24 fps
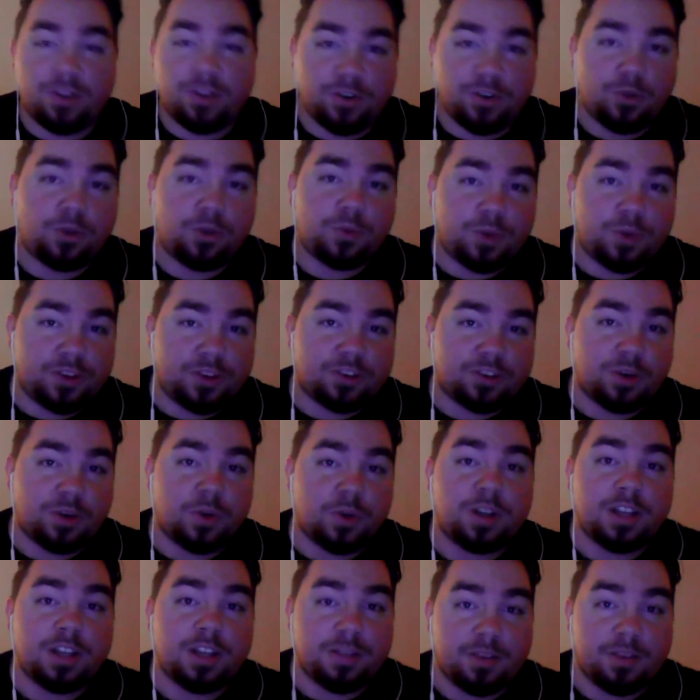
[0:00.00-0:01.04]
Northwestern going
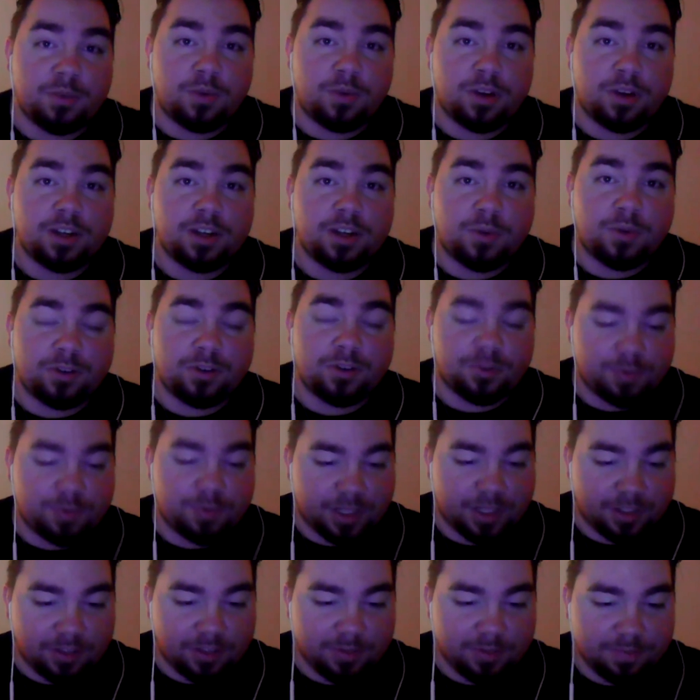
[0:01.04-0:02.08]
11-1 in Randall's
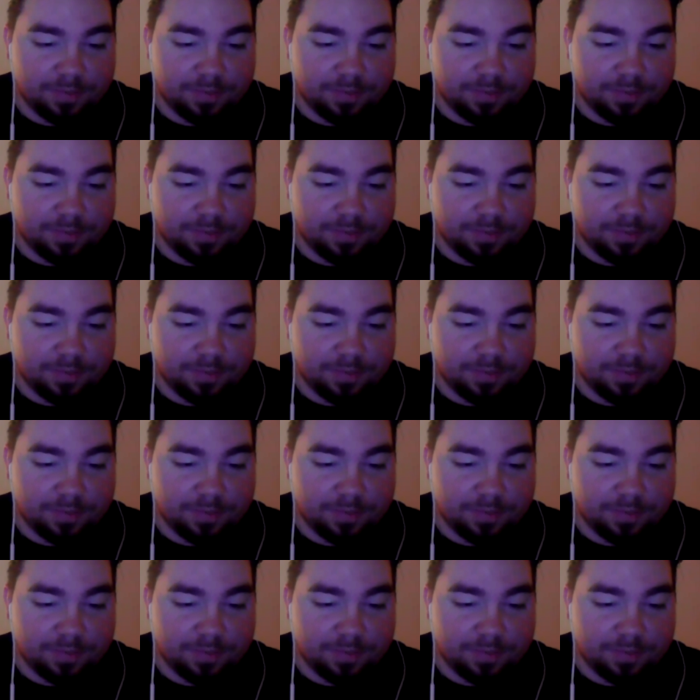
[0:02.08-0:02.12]
picks.